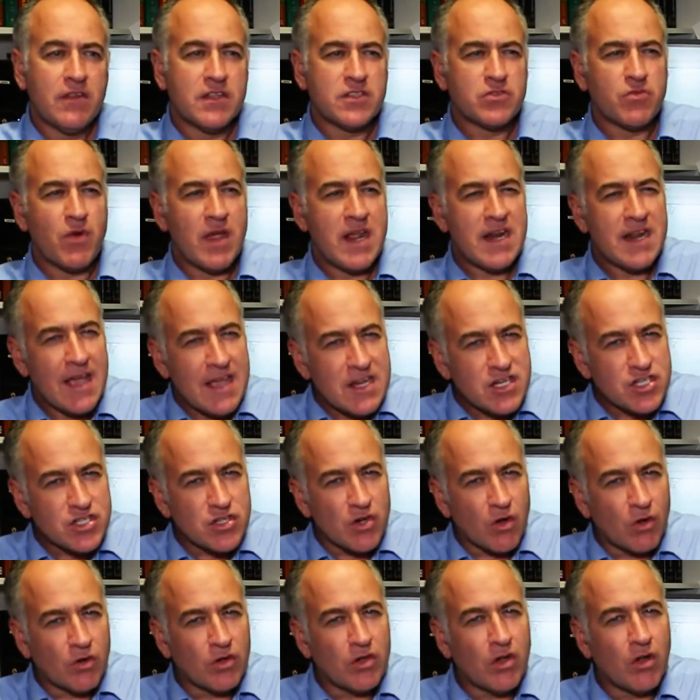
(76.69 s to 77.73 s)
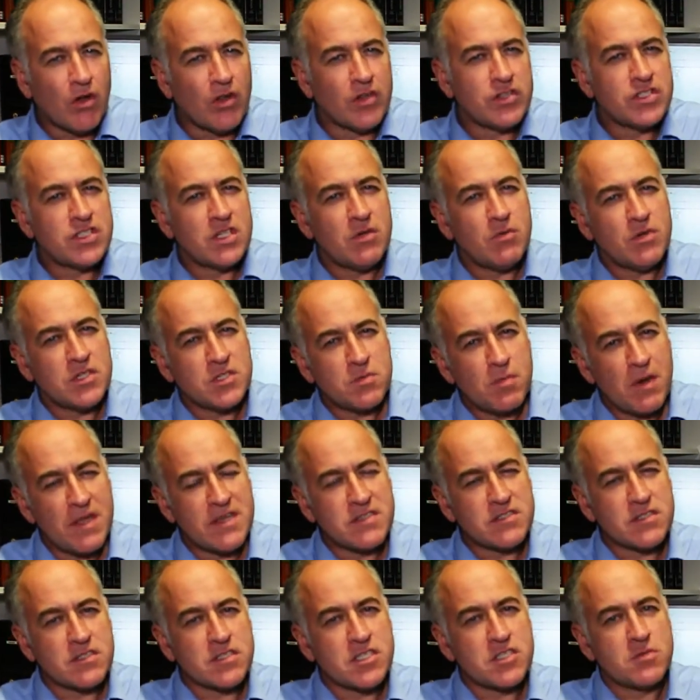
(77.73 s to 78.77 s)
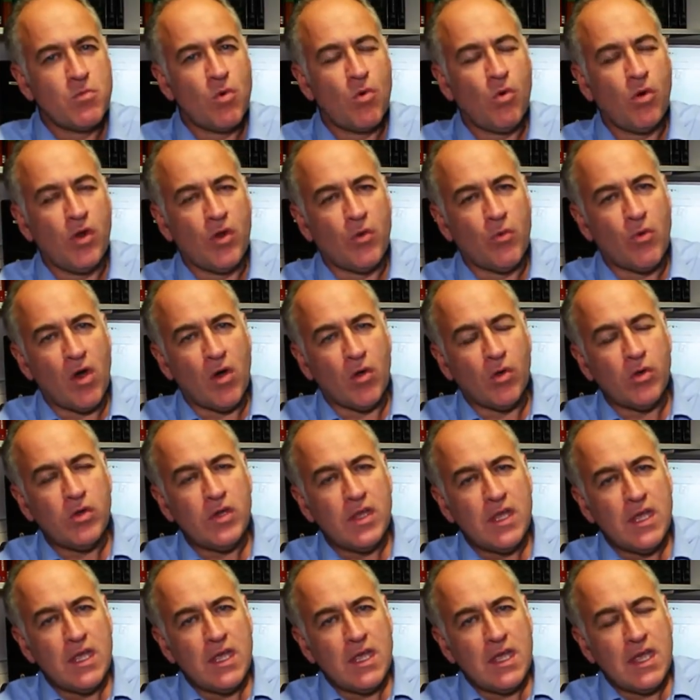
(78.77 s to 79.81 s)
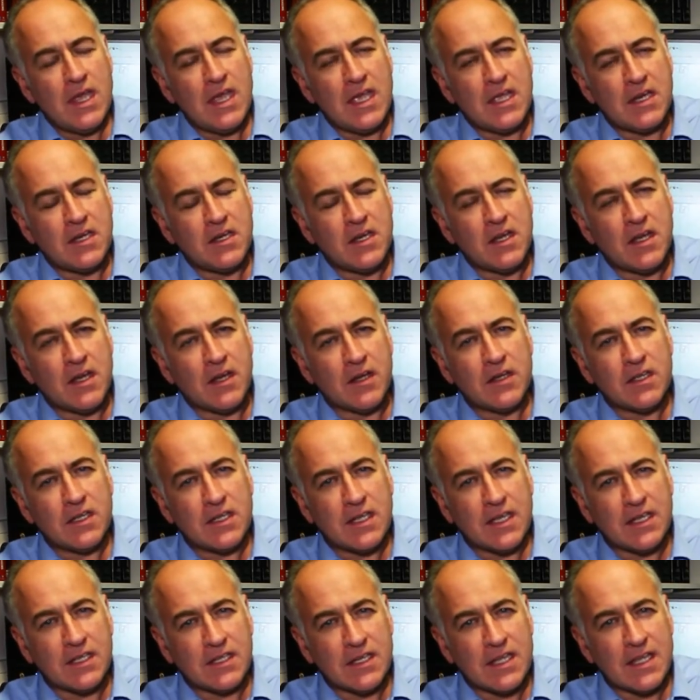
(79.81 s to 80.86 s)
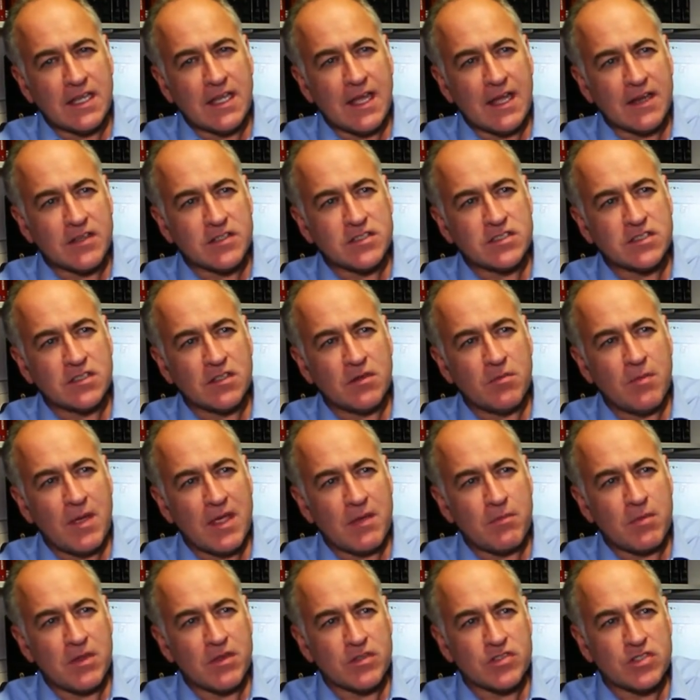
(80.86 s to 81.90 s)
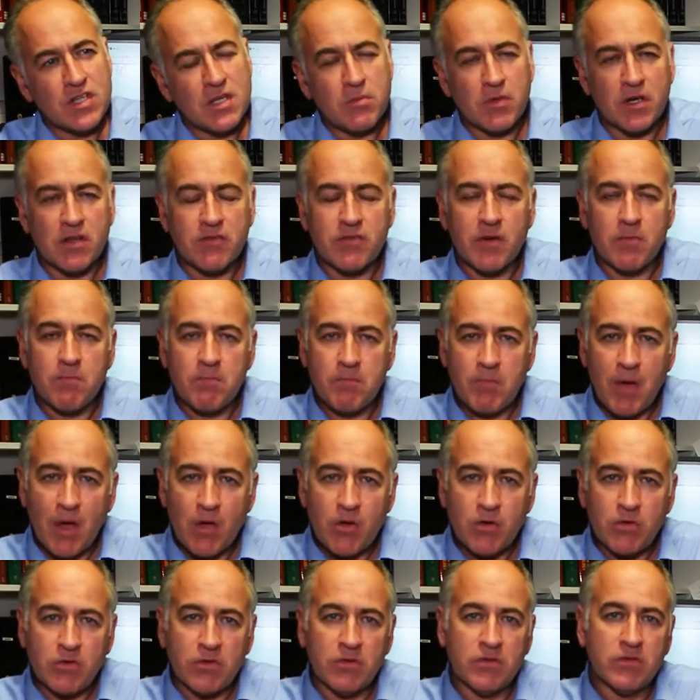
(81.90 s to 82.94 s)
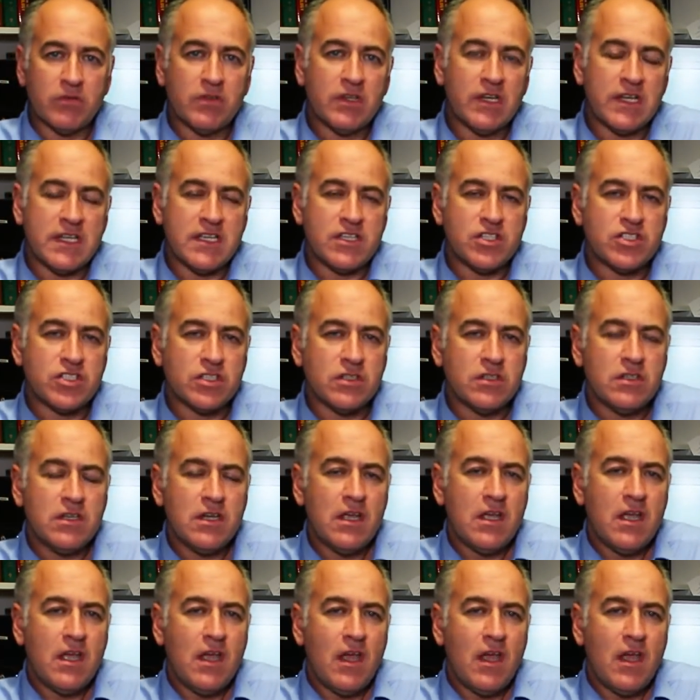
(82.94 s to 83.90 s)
There's radiation oncology, which plays a smaller role in kidney cancer, maybe the treatment of a bone lesion.